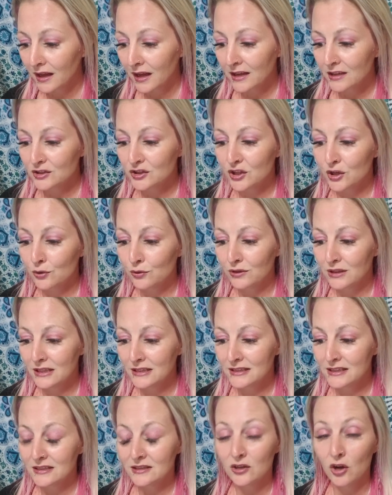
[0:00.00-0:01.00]
So
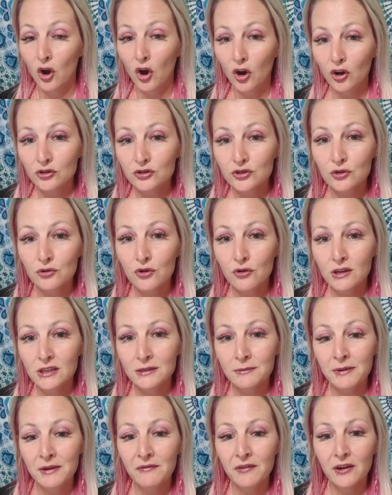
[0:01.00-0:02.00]
this is also going
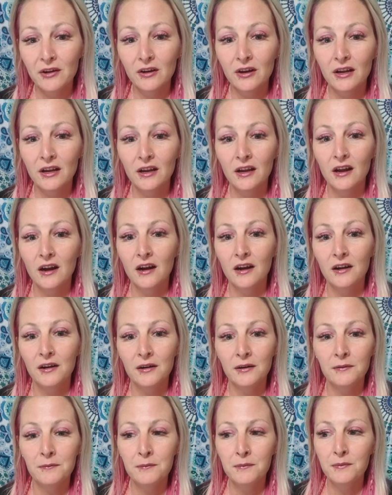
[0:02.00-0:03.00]
to be very
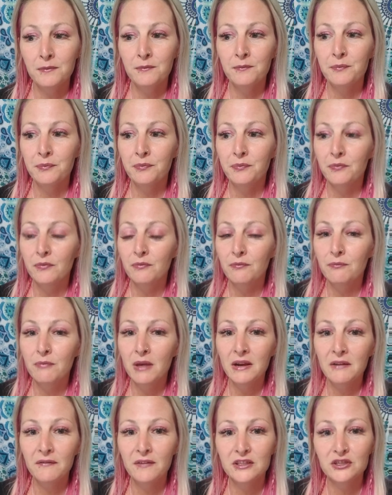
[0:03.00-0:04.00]

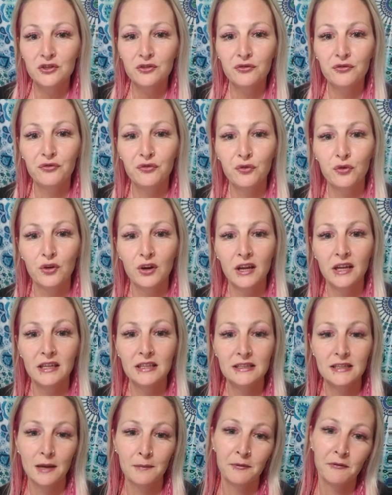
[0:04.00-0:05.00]
beneficial for
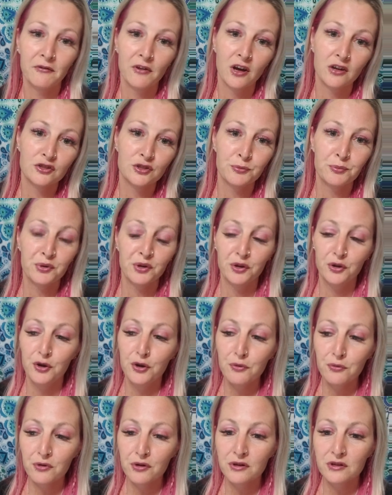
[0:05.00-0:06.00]
any type of
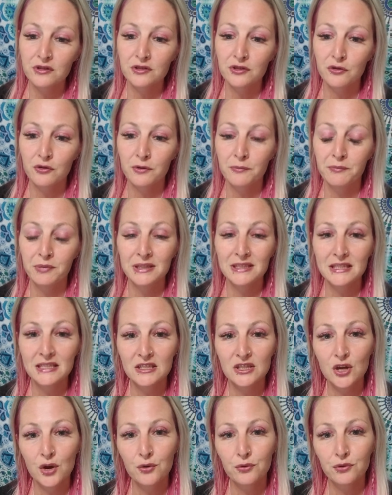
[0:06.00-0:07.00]
entrepreneurs or
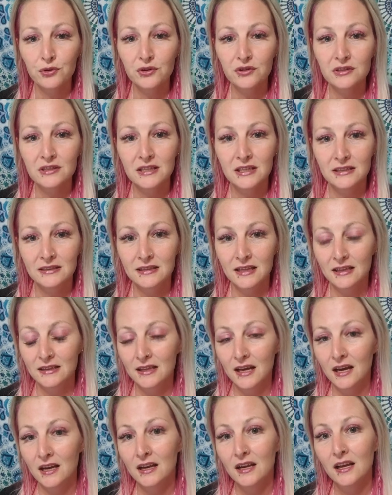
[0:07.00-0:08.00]
business owners, things like
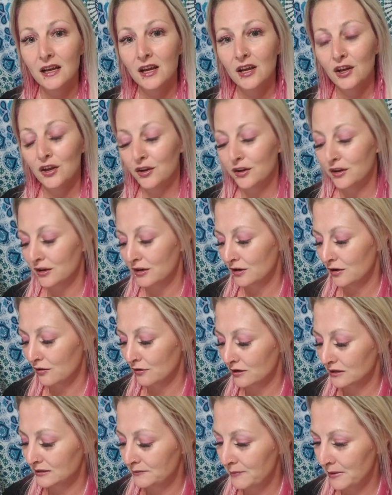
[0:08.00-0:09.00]
that. You're going to
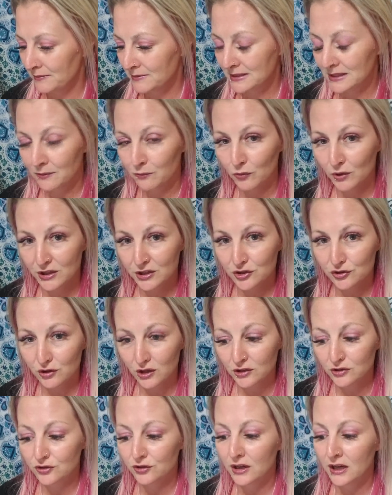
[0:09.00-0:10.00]
notice maybe some
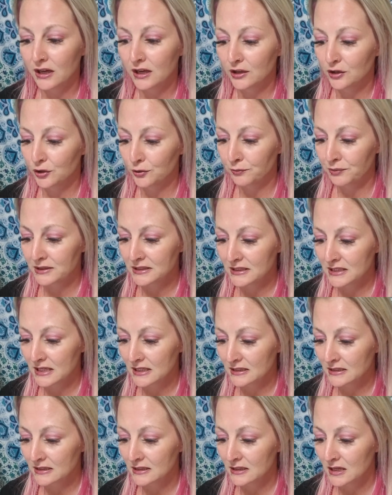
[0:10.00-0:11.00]
restructuring in your
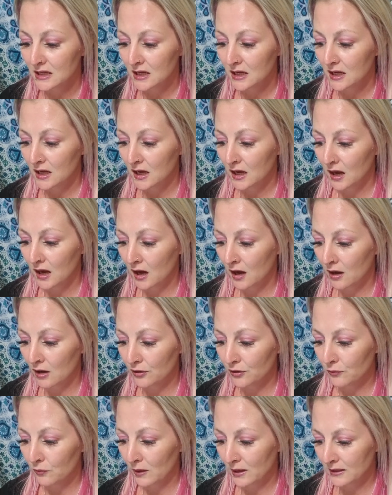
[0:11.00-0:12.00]
business,
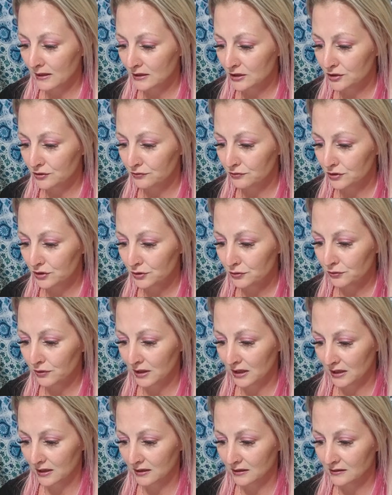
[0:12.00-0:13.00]
the way that you do
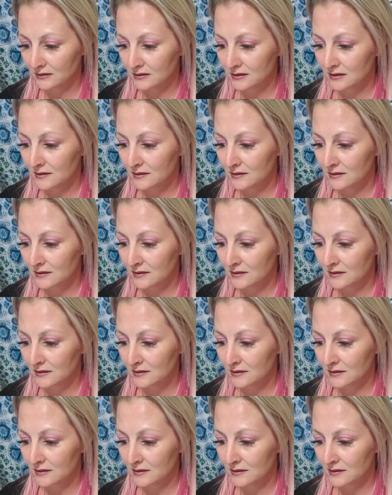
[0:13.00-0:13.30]
things.